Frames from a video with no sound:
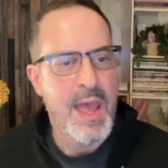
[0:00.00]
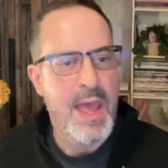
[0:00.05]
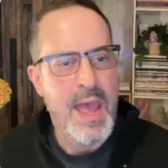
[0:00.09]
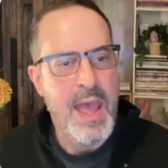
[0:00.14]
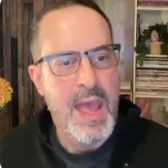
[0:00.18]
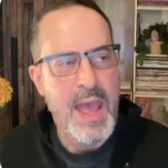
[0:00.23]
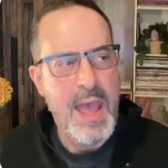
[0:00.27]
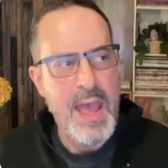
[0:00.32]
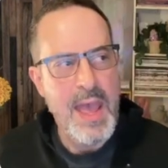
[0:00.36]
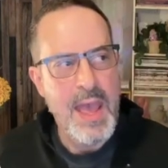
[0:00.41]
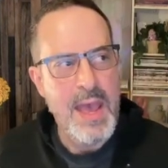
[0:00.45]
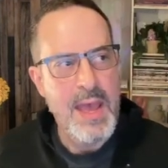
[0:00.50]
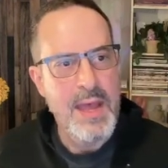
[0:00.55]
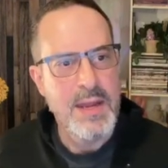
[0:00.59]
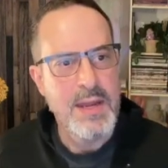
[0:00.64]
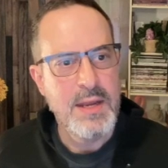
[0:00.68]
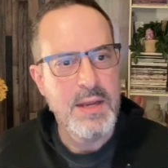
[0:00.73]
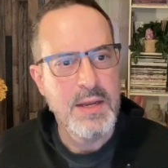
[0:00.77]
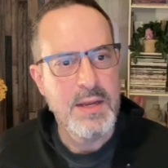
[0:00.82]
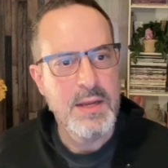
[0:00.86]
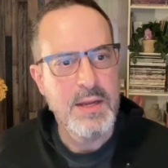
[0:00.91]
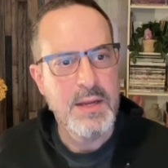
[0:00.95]

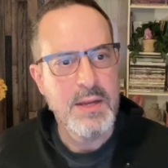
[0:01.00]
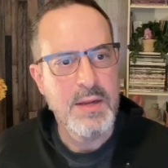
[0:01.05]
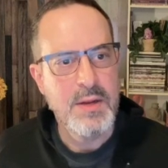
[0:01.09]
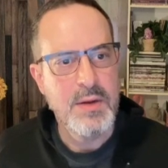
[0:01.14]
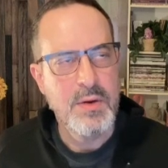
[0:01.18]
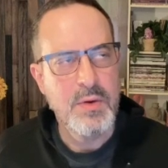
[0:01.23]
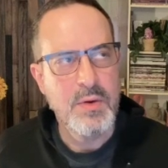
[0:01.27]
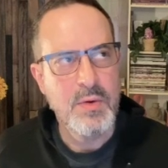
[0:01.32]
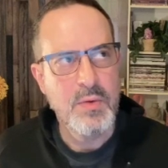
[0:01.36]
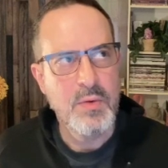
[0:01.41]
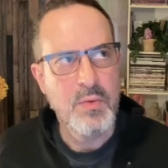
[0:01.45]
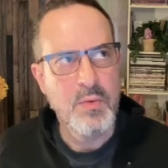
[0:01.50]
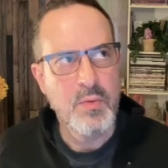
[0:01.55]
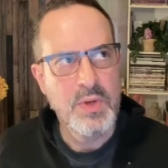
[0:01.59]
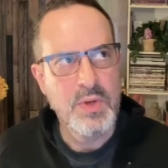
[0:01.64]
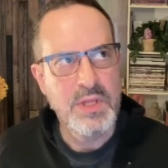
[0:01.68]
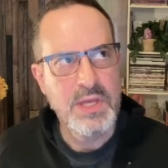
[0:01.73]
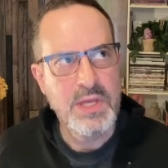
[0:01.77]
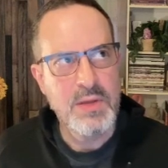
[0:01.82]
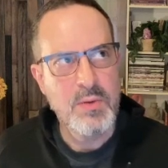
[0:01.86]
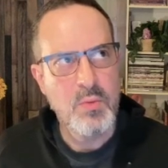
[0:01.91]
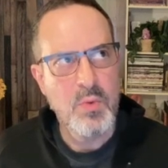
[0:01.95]
And
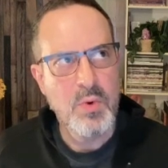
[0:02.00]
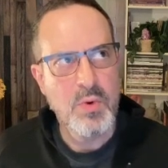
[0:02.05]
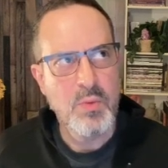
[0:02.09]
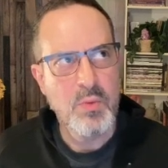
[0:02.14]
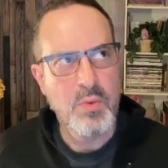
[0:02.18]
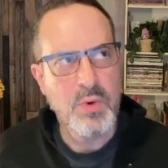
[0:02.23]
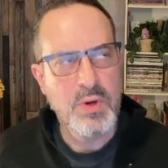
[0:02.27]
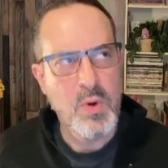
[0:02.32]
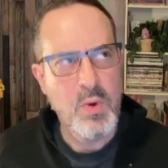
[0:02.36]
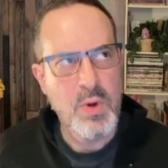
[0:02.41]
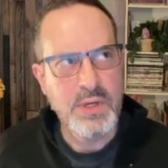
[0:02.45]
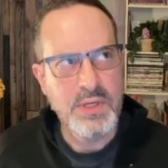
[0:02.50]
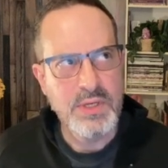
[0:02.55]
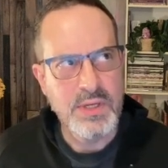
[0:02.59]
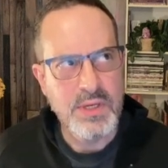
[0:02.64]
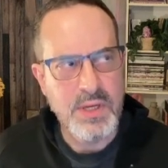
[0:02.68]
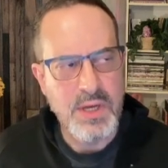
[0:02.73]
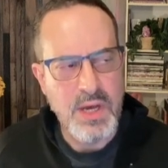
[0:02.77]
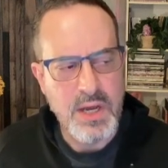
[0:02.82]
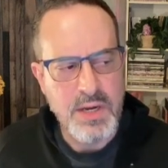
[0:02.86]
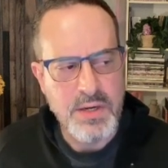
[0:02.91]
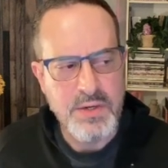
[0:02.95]
really, we're going
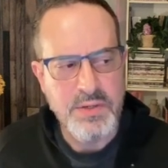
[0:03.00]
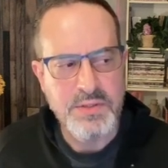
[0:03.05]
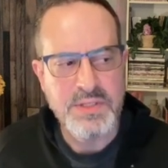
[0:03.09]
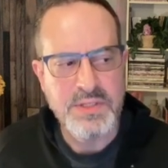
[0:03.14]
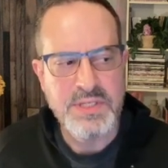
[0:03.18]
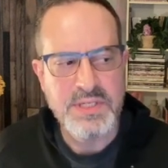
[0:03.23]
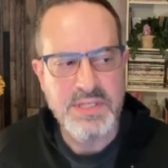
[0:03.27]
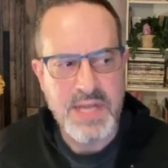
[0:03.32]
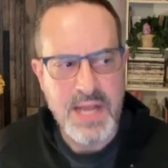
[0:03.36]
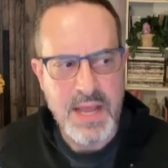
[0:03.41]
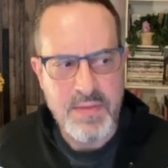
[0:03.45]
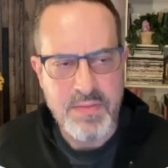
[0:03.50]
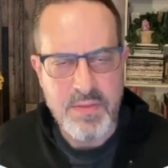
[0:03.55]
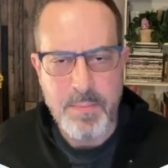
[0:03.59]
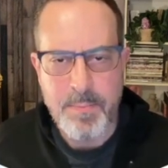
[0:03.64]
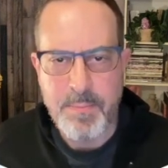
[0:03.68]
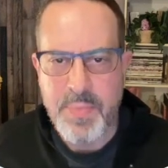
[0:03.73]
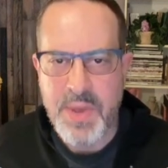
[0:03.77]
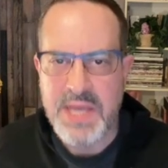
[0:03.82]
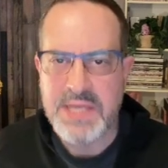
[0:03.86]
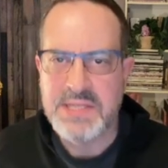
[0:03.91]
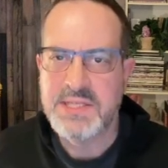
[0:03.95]
to understand the
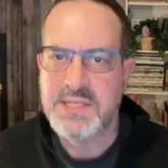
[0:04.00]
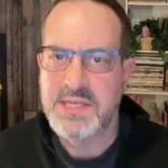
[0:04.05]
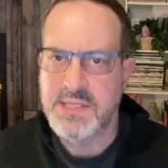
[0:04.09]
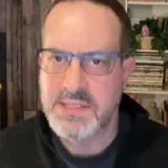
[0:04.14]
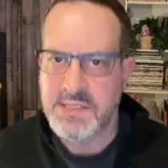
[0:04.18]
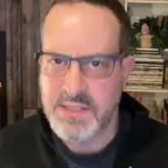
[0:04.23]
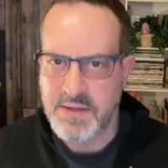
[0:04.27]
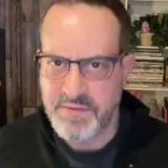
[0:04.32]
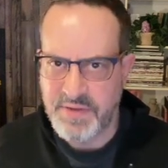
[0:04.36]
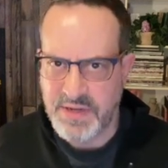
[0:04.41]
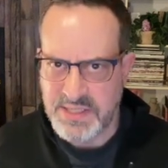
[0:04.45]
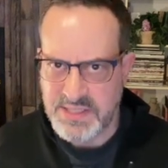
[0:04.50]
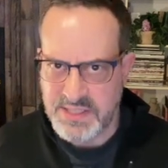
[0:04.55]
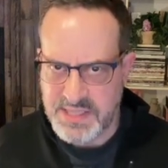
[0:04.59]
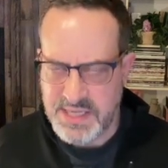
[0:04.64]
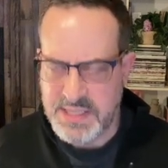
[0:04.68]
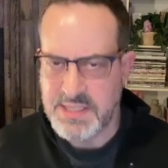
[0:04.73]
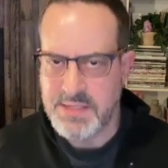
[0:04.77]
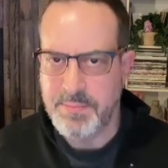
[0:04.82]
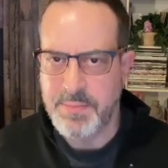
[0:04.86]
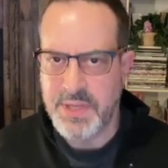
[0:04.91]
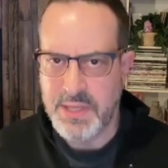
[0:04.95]
basics of
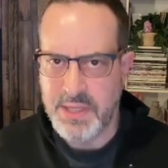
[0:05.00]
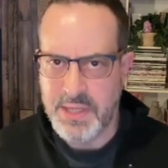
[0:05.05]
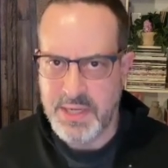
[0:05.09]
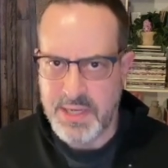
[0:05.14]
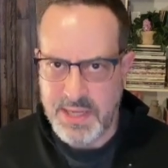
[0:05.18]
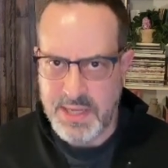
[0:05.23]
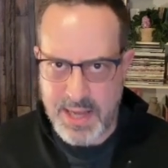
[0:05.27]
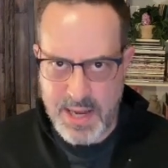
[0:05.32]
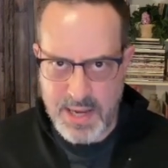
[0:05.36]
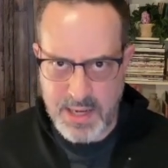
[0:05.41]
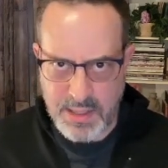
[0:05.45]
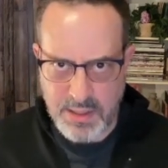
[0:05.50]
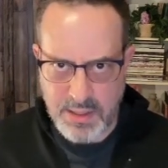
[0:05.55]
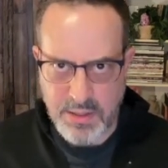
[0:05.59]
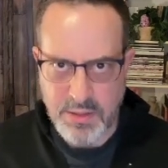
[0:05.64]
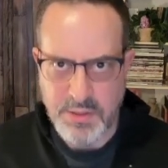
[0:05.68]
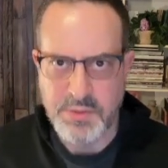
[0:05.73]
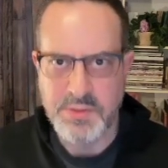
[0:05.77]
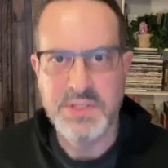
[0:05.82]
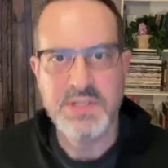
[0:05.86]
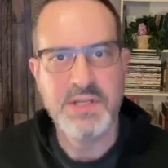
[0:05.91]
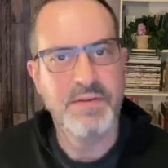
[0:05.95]
accessibility and
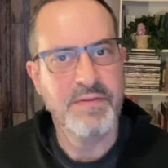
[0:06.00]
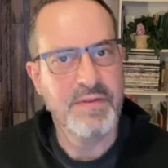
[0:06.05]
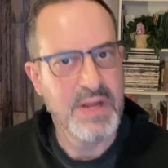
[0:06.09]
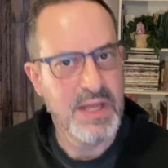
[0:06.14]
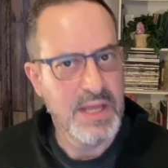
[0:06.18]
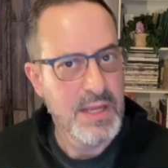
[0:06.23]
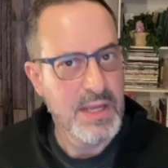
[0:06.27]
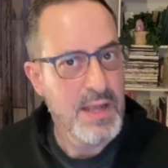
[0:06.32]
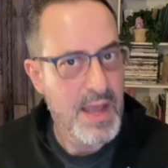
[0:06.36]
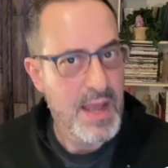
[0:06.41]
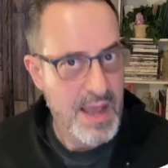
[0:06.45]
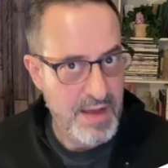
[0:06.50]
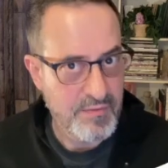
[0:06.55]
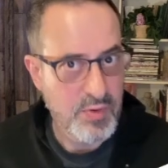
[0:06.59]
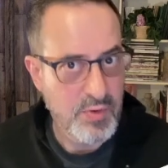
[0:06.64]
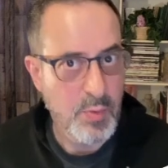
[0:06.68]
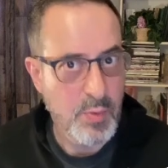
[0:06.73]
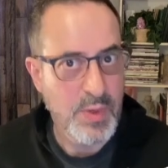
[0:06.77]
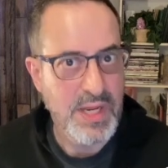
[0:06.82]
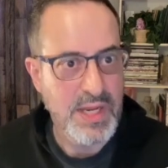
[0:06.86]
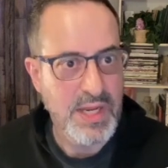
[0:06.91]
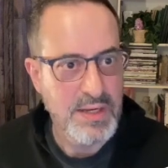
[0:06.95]
inclusivity
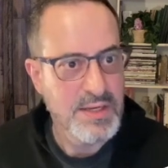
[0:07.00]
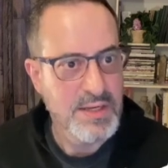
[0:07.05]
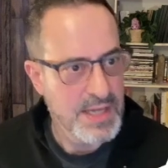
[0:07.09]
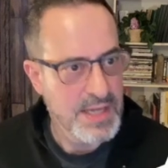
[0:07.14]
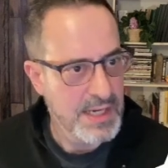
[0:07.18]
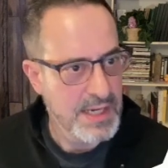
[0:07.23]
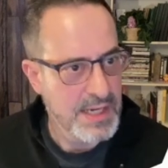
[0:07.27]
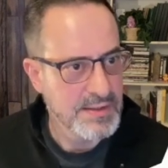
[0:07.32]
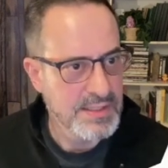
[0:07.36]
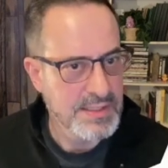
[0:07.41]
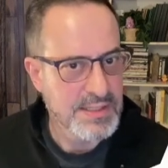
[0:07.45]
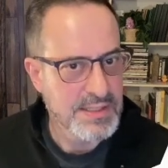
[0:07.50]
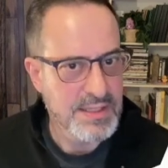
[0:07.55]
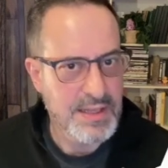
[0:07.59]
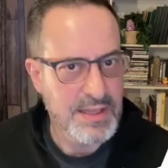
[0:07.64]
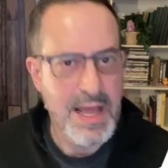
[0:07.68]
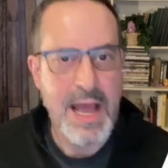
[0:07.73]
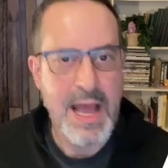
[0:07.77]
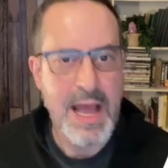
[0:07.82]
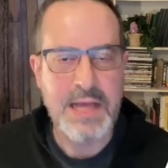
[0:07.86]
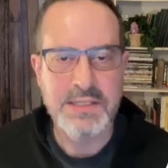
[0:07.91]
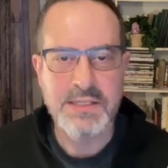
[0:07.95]
after we take this
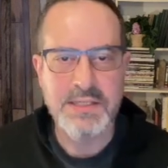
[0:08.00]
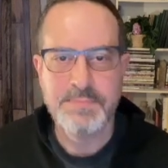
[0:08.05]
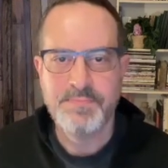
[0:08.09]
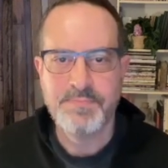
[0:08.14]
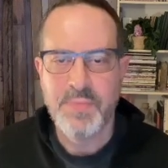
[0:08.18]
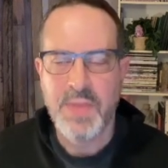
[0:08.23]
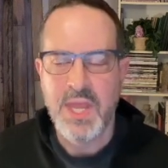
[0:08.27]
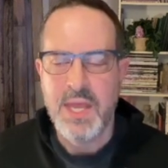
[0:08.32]
class.